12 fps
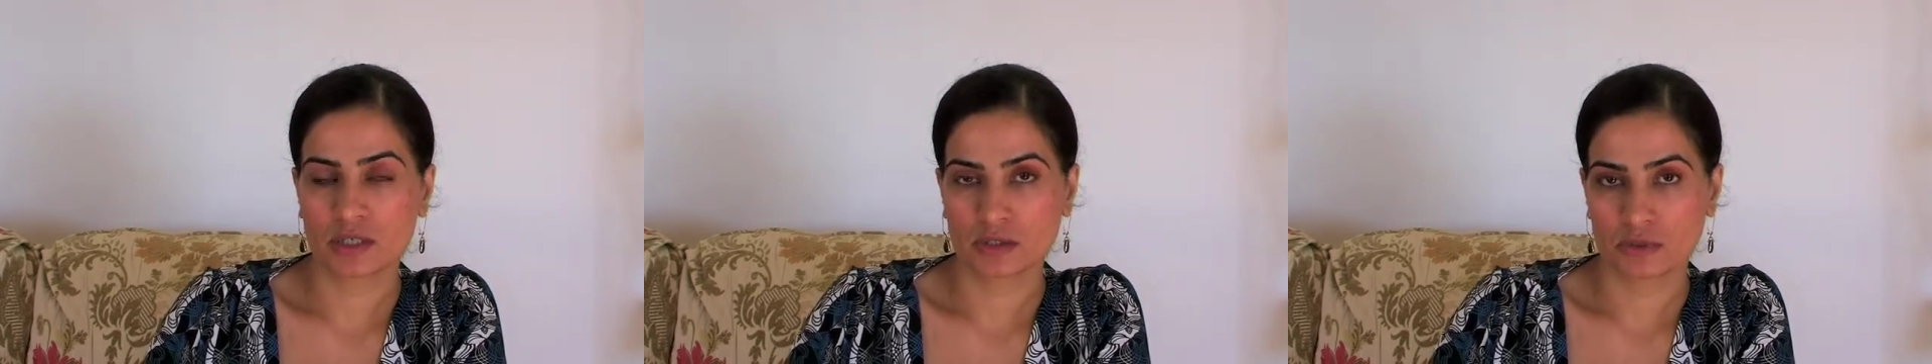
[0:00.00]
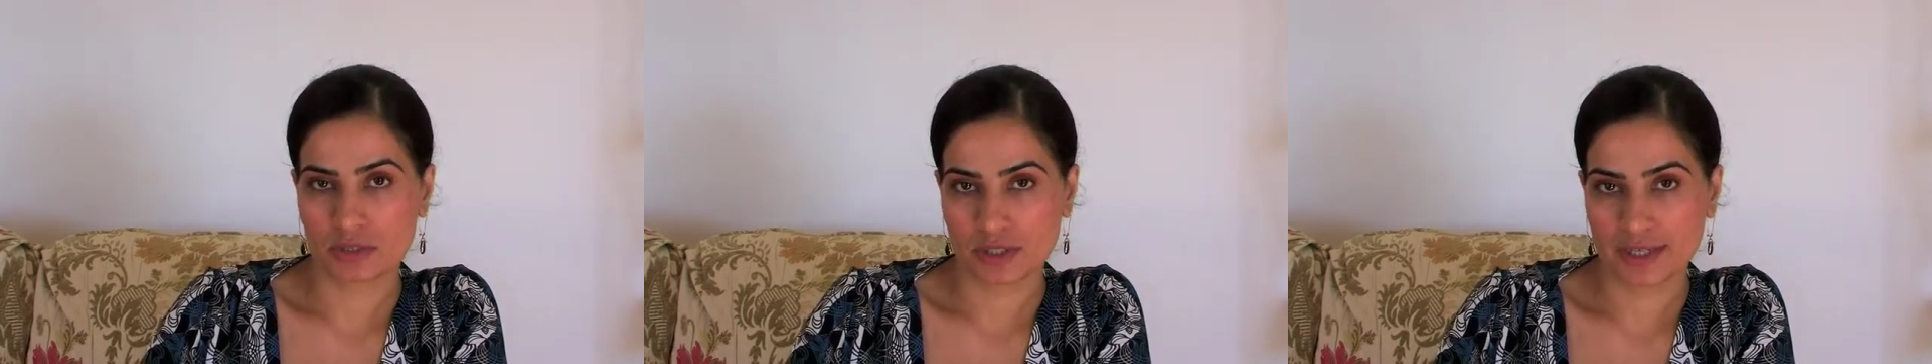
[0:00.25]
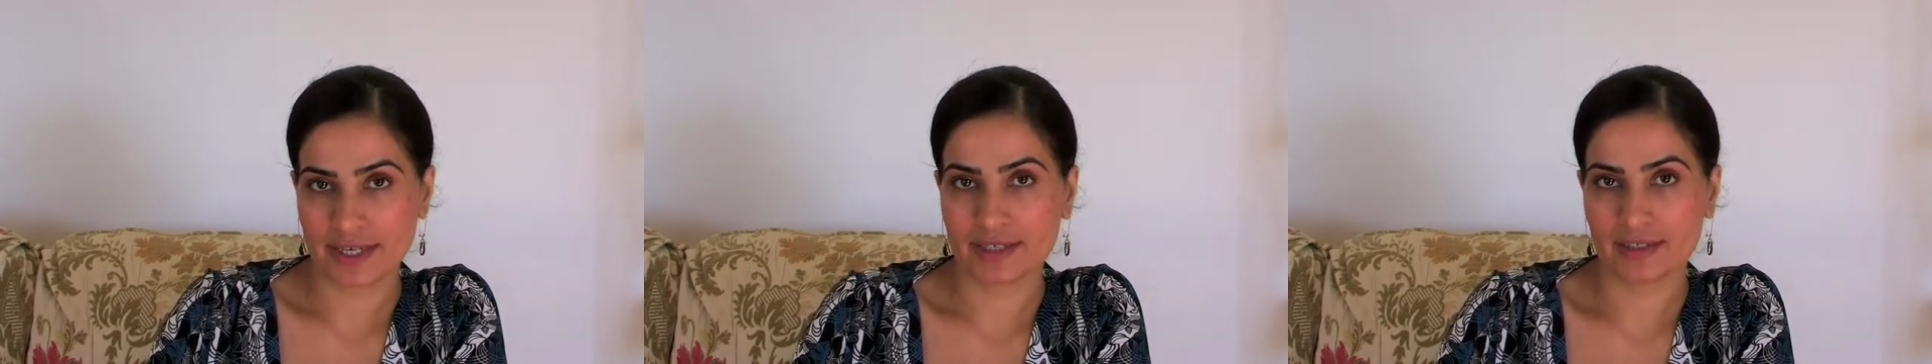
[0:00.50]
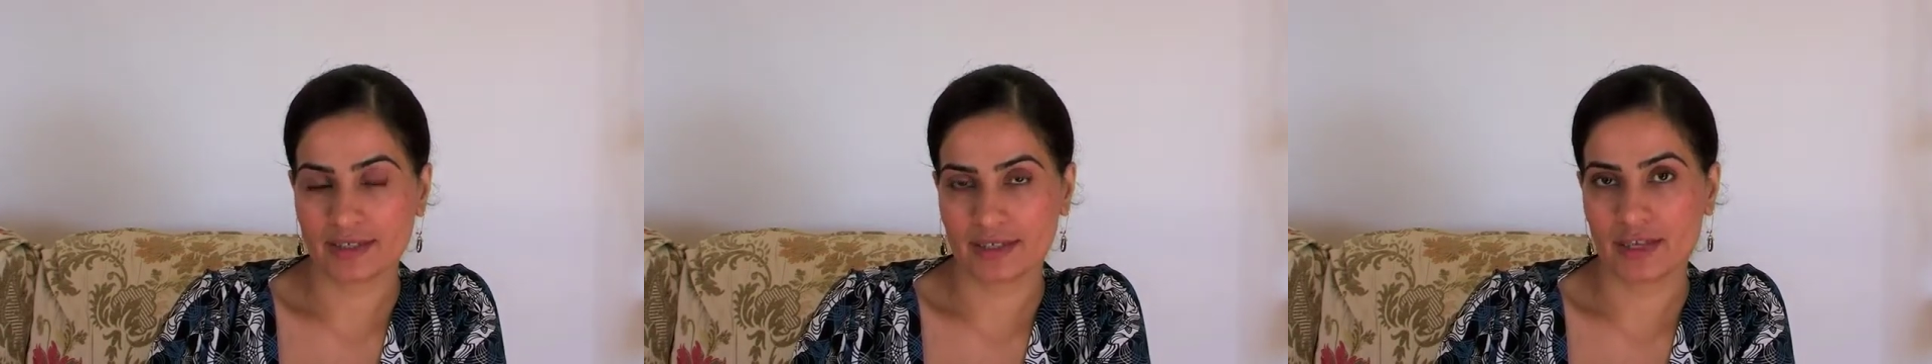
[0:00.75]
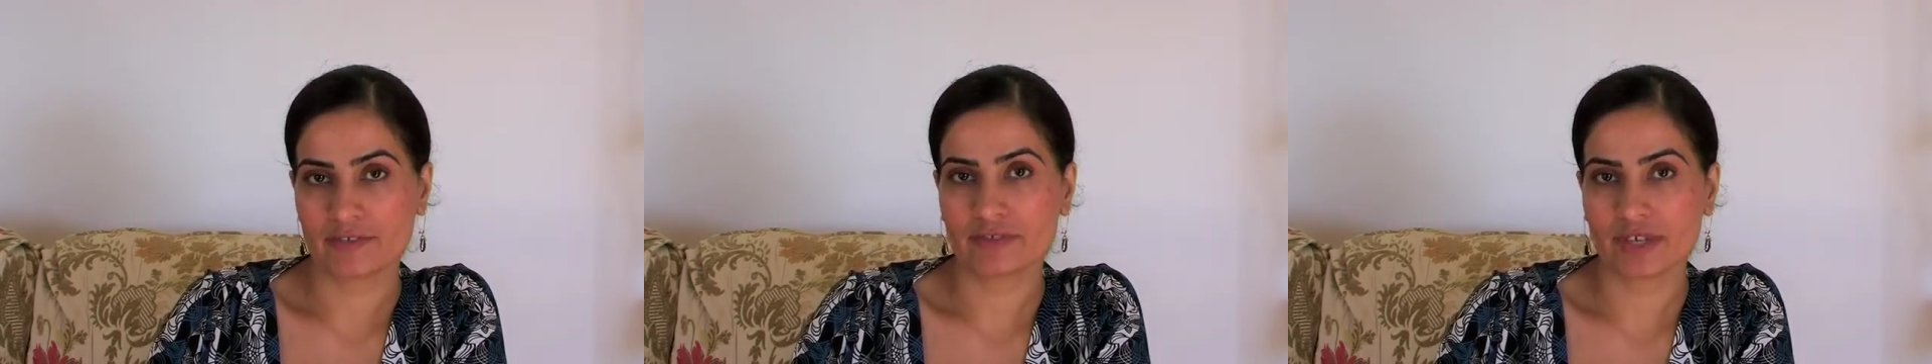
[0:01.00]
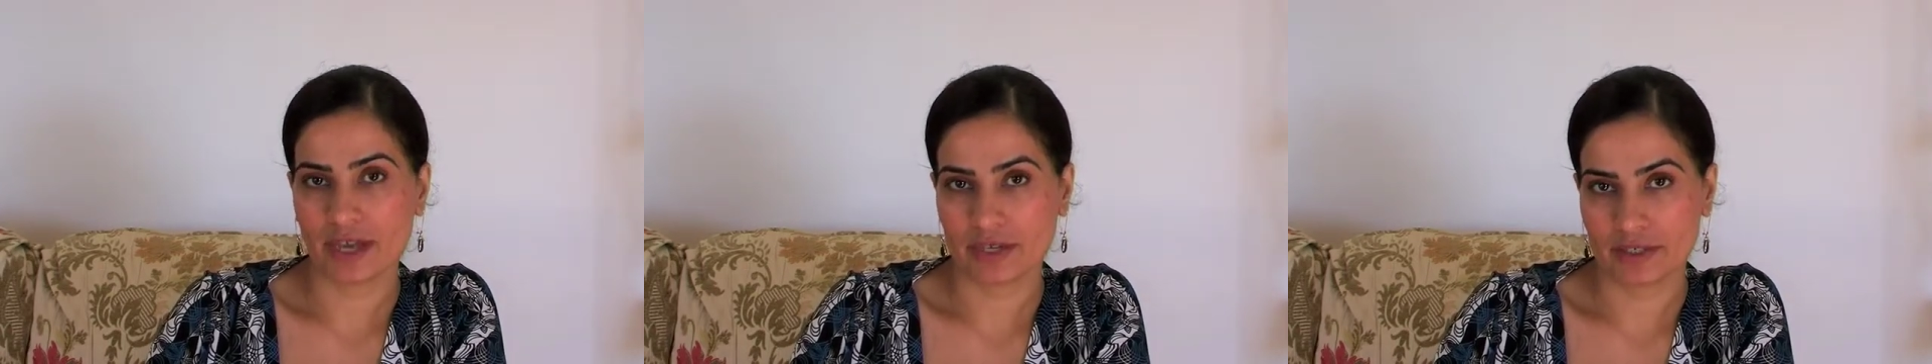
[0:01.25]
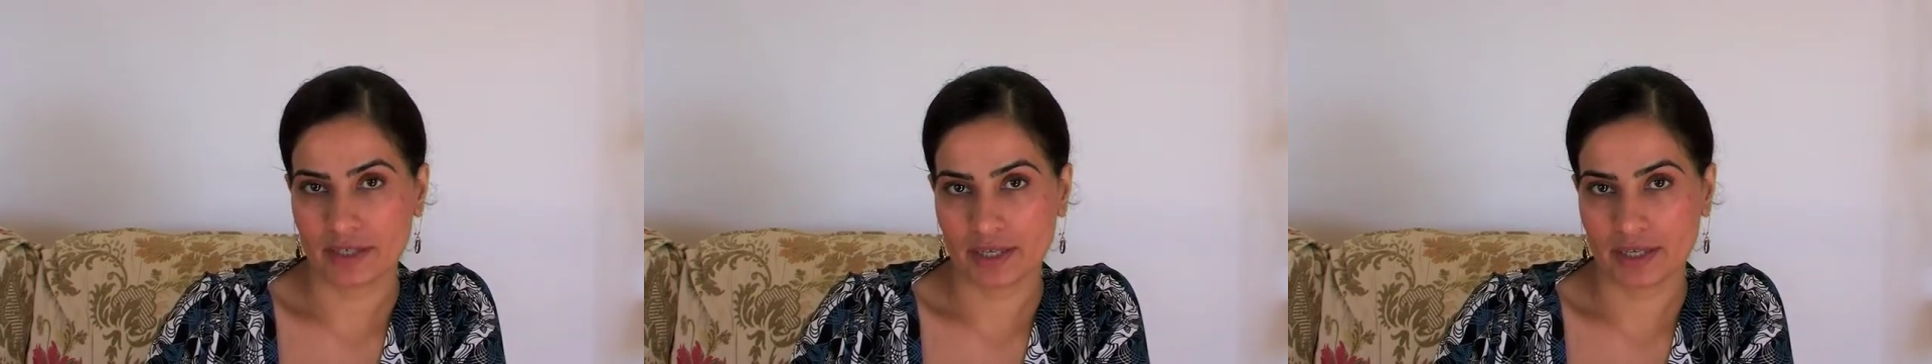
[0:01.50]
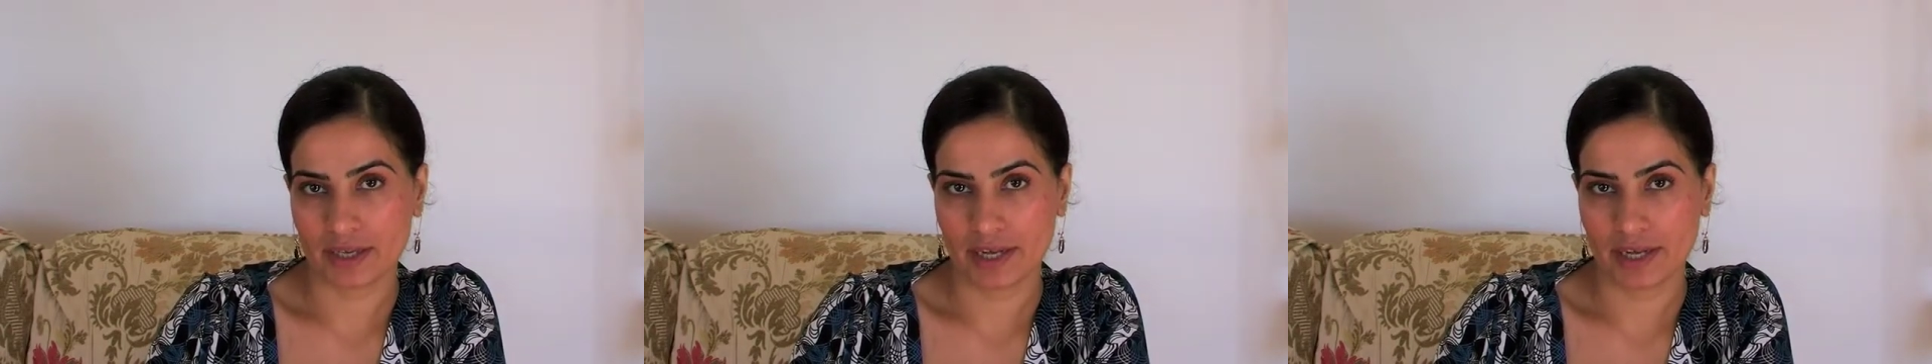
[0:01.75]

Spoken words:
to the date they left Canada